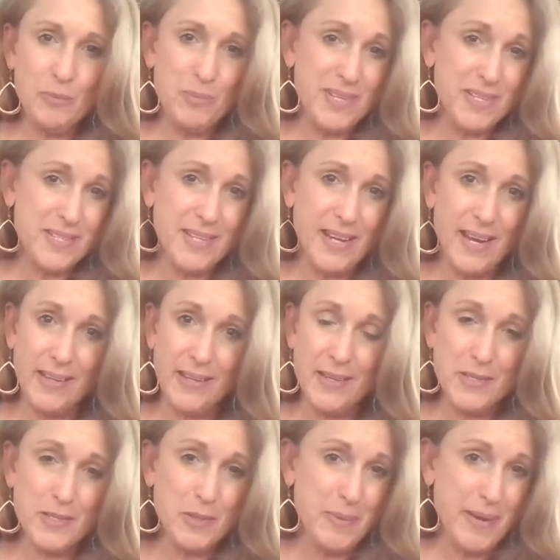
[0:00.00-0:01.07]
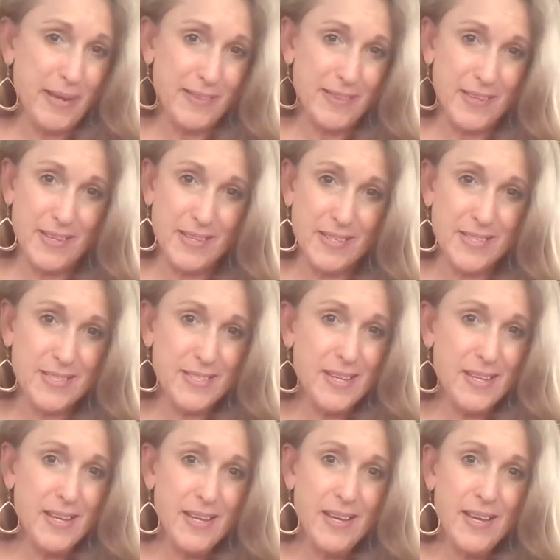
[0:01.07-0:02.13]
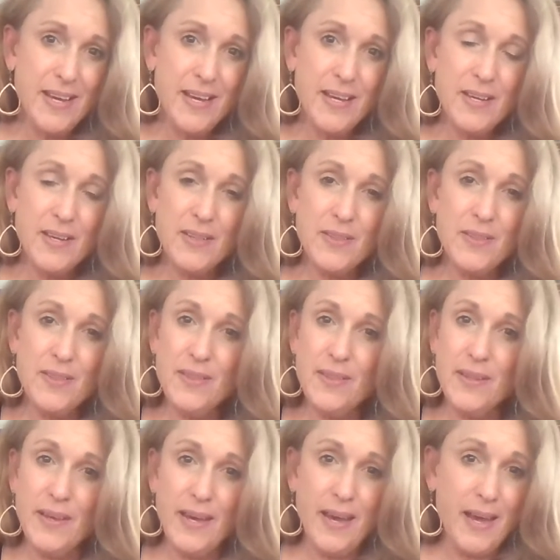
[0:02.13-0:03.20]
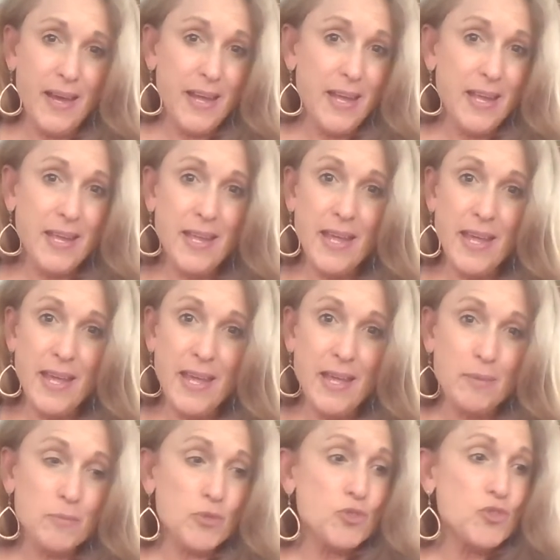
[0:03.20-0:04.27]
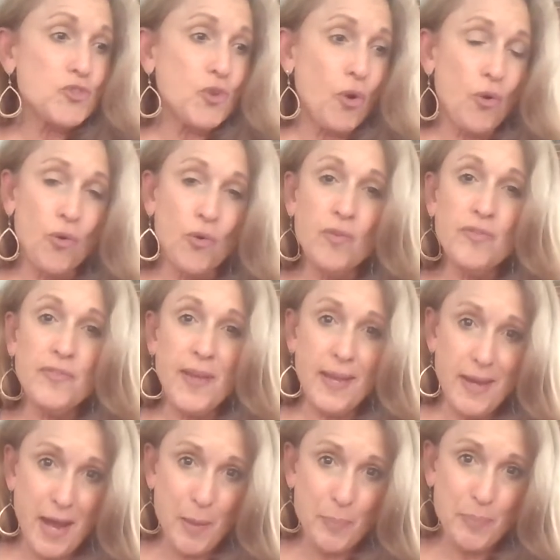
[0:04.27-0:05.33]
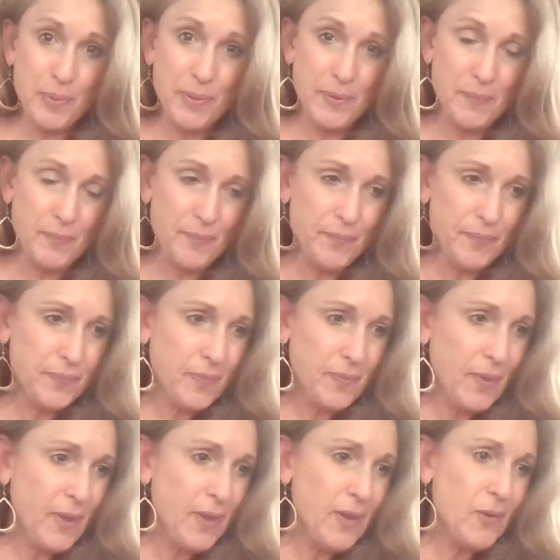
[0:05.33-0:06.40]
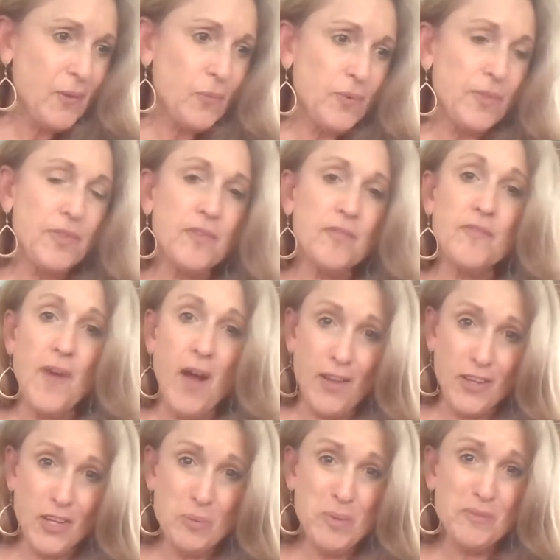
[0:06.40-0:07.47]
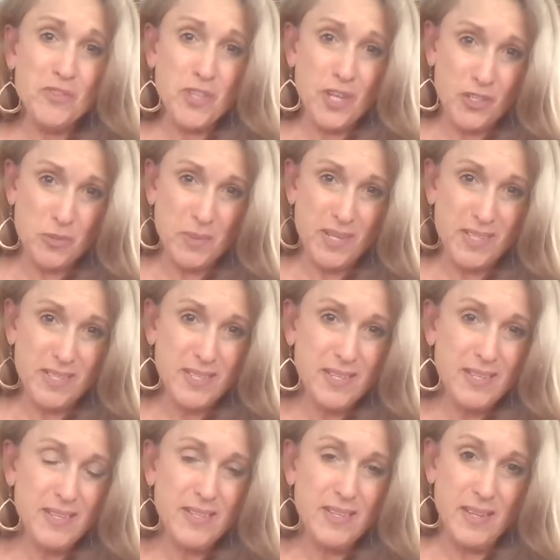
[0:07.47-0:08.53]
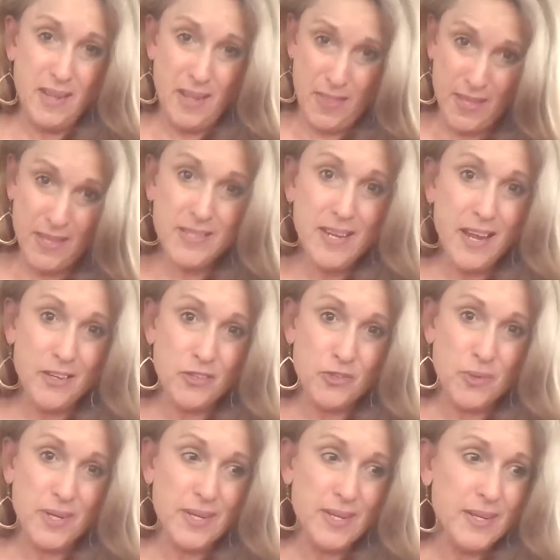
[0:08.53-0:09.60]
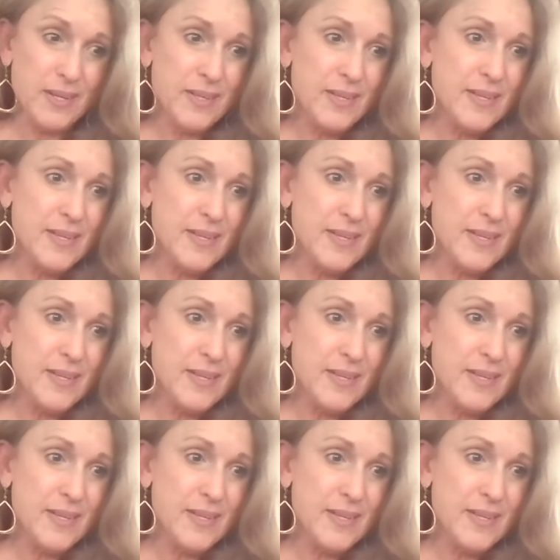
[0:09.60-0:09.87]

and be silent about this. I am so fed up with the volume of judgment in this country.